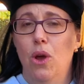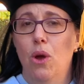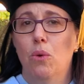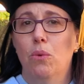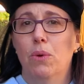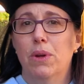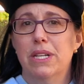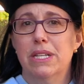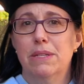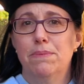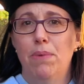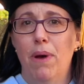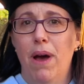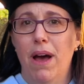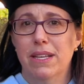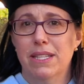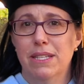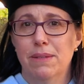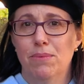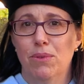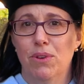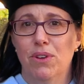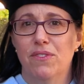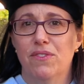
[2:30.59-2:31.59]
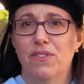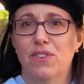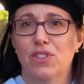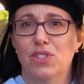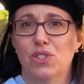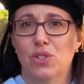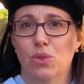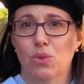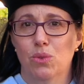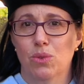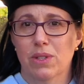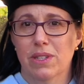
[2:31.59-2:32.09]
what is possible for
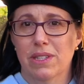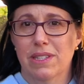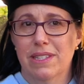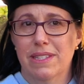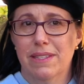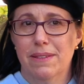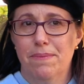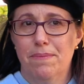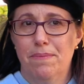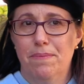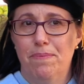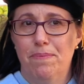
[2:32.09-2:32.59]
schools.